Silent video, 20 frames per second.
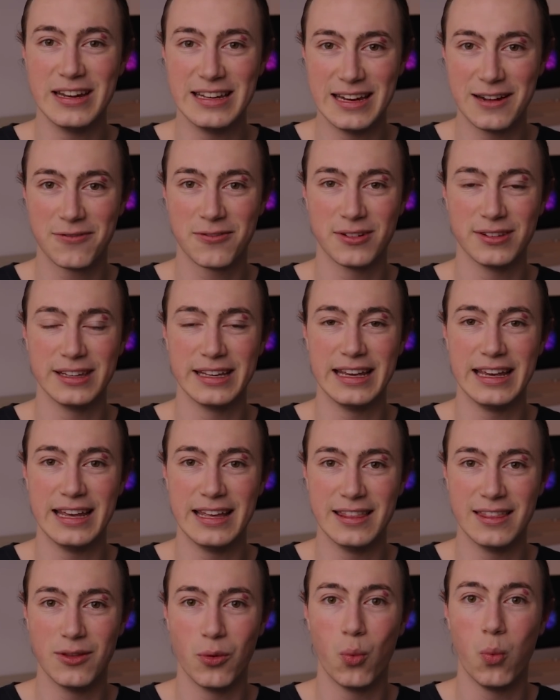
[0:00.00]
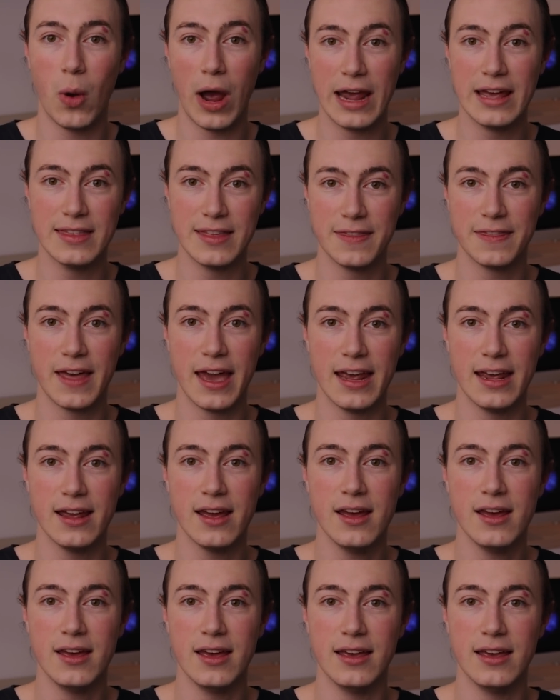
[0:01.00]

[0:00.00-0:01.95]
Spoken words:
differently in the way that they